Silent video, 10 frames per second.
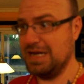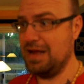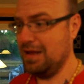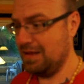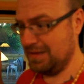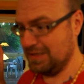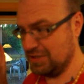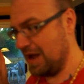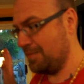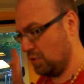not let's
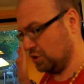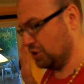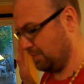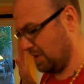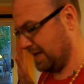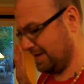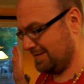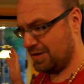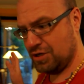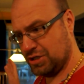not push it, buddy.
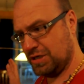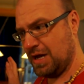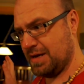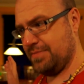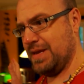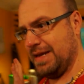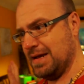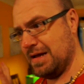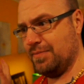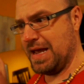You just got a mini
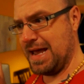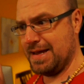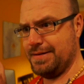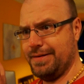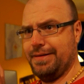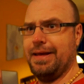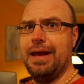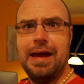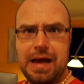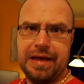iPad.
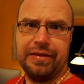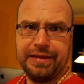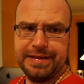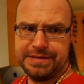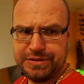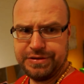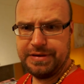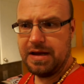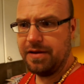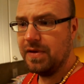I think that's good
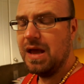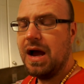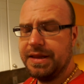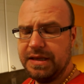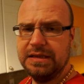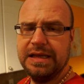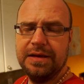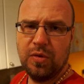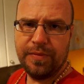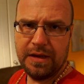enough. I think
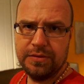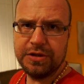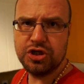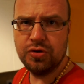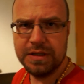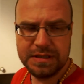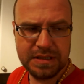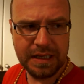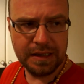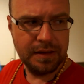Liam will be able to shoot this
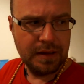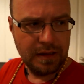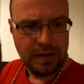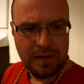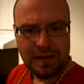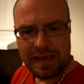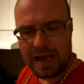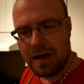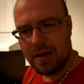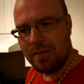thing.
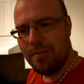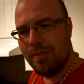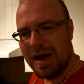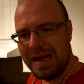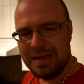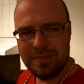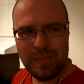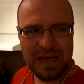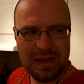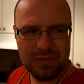Cal might
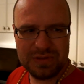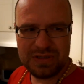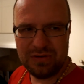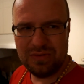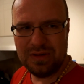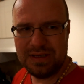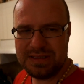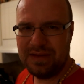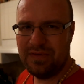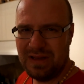be able to.
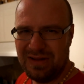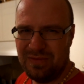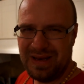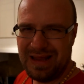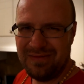It's even a little bit